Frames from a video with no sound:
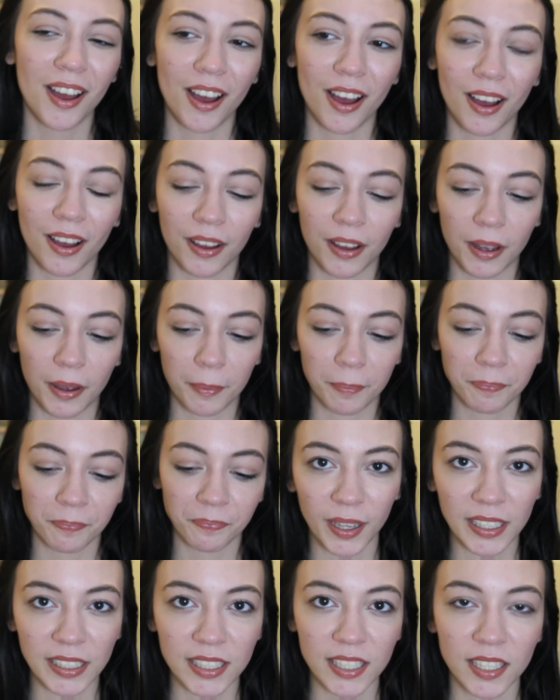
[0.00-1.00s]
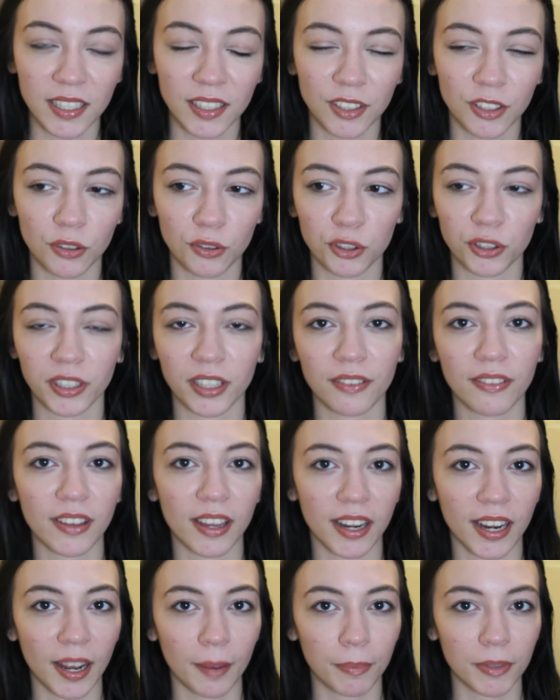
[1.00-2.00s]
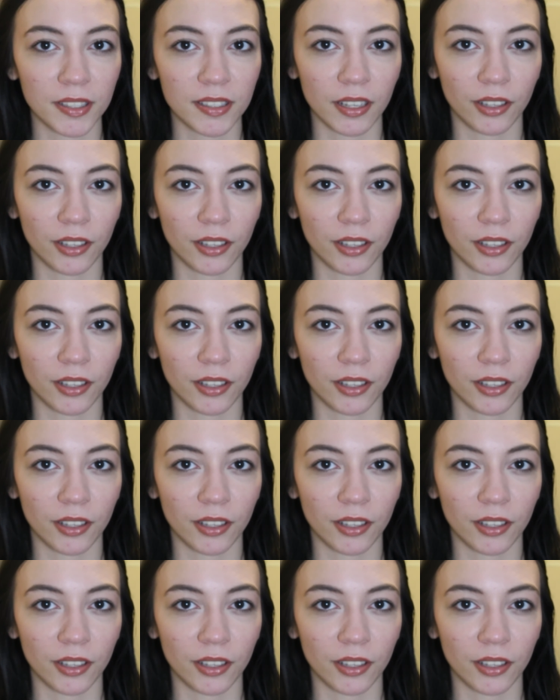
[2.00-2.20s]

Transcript: but usually if that happens,